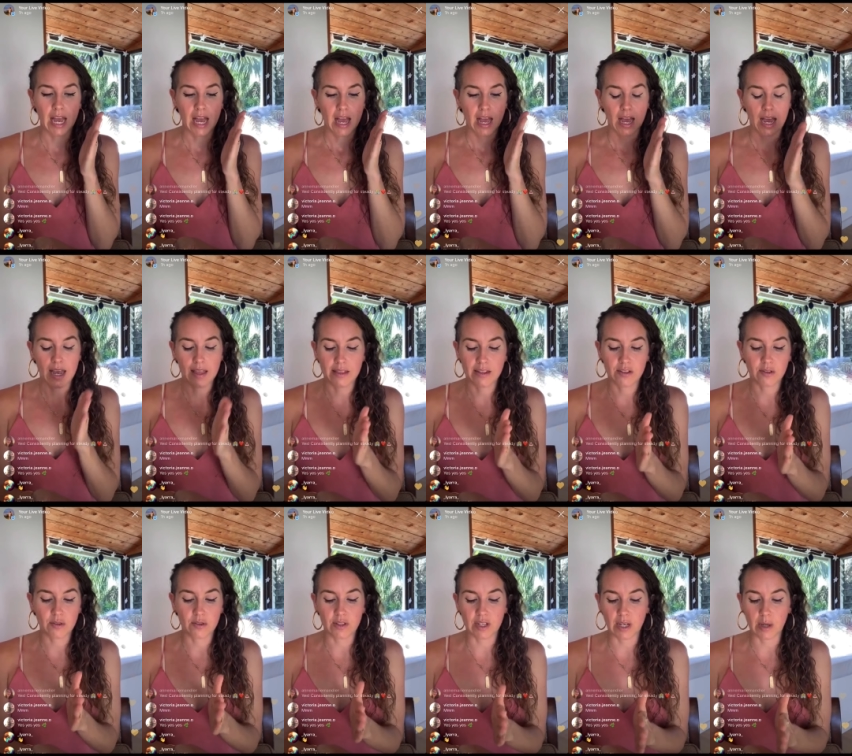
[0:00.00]
and this was
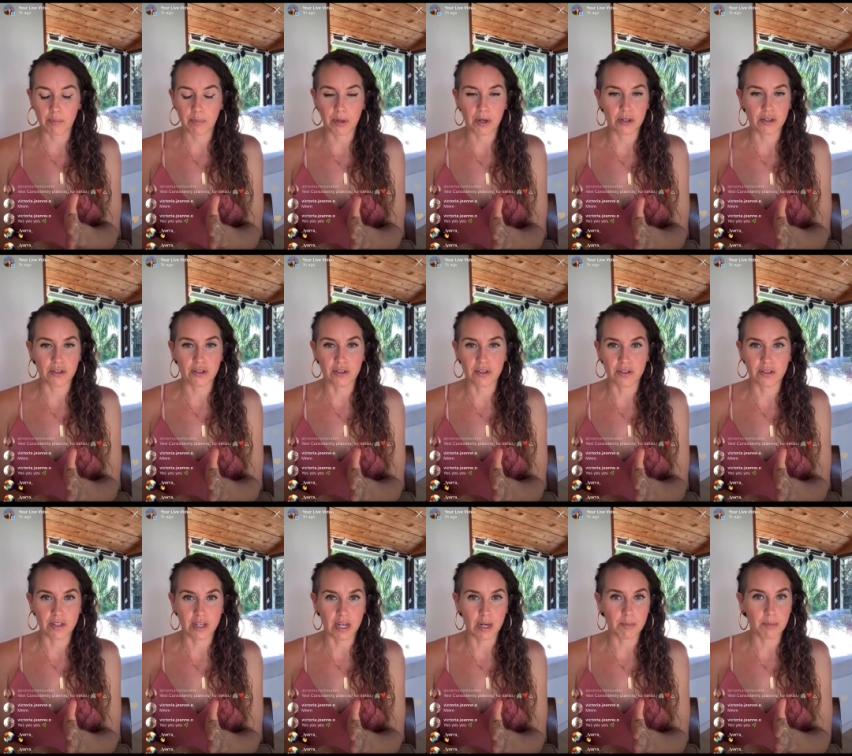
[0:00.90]
like a personal
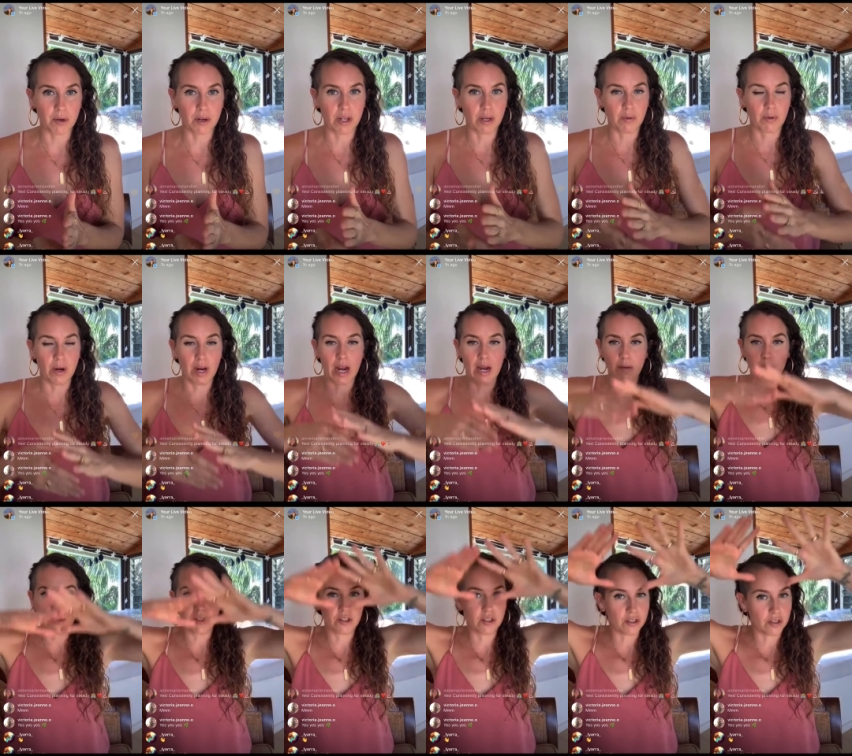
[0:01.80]
ceremony where I was
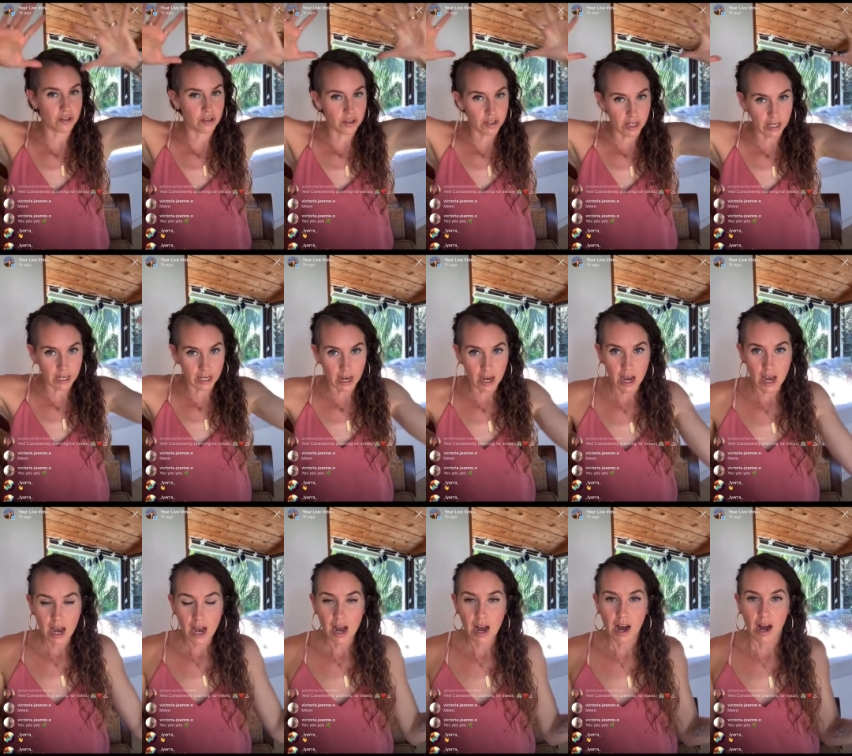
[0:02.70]
just like,
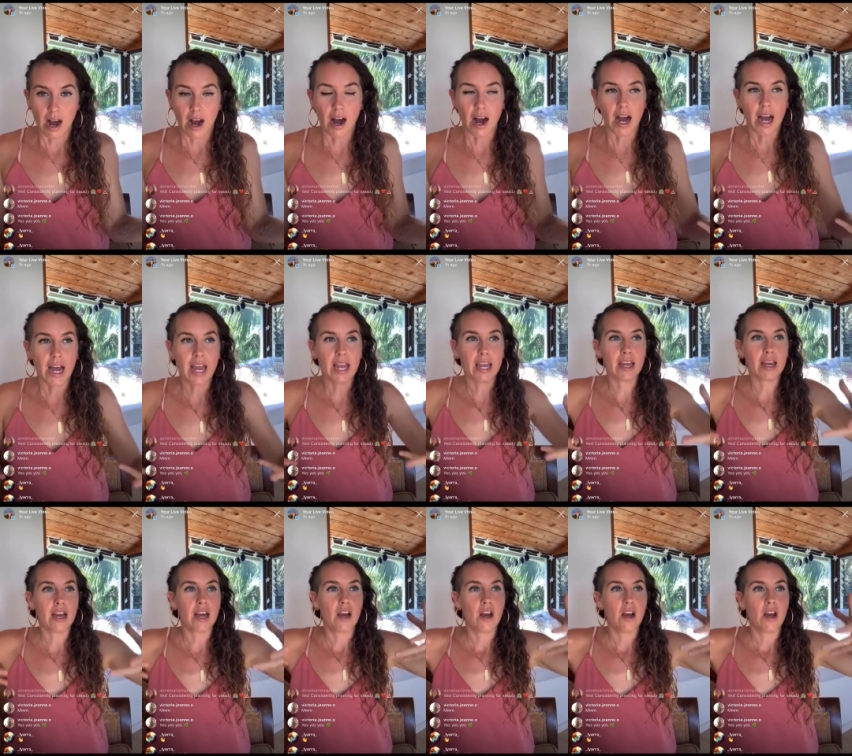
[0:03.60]
I